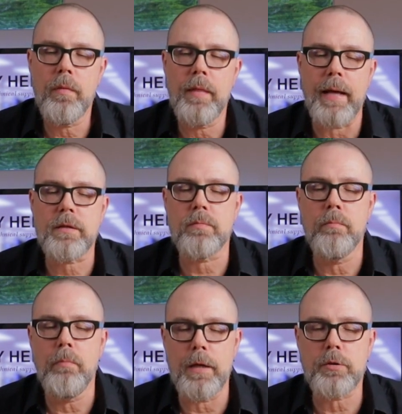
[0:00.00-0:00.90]
That's
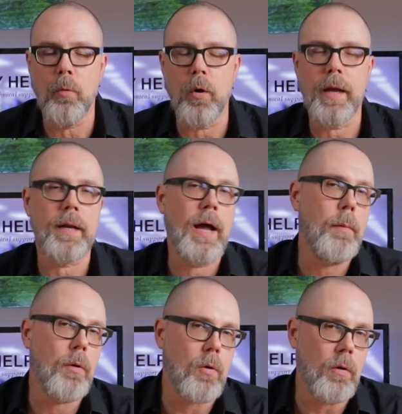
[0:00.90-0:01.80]
much more
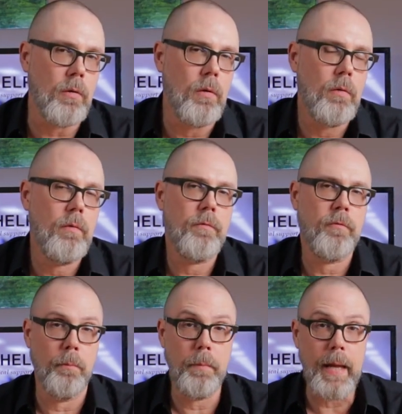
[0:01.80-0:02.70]
economical
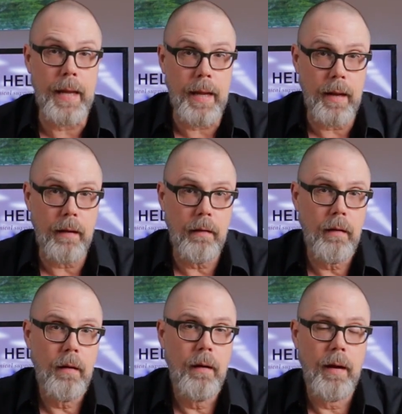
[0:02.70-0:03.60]
for me
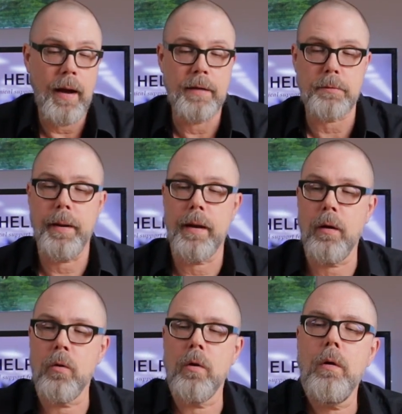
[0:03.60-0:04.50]
as a pet
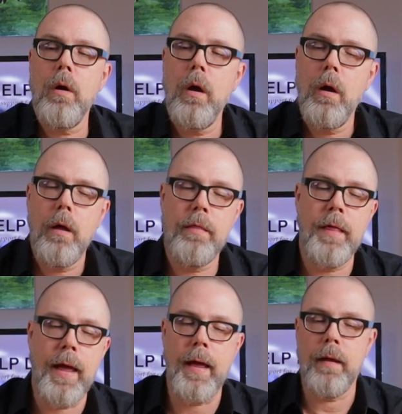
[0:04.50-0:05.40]
owner
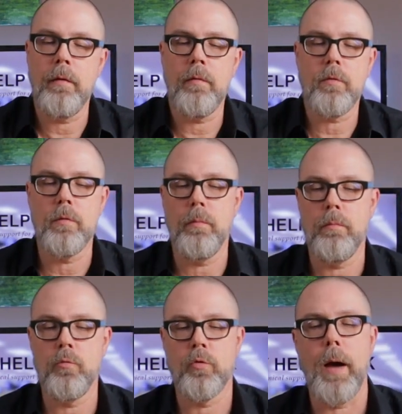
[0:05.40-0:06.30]
than
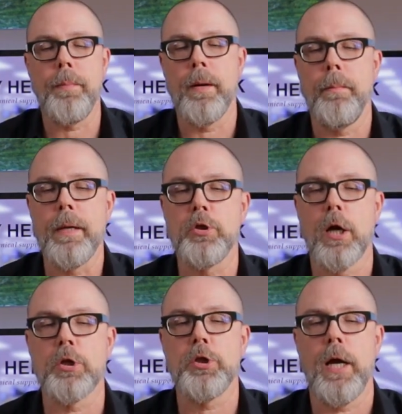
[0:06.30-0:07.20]
dropping a big
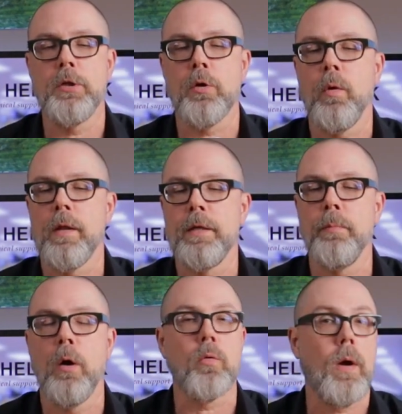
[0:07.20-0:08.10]
chunk of change on one of these
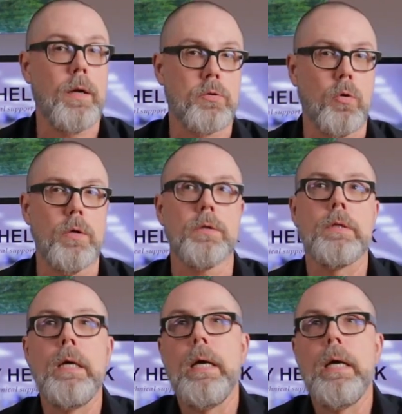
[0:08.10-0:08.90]
motorized toys.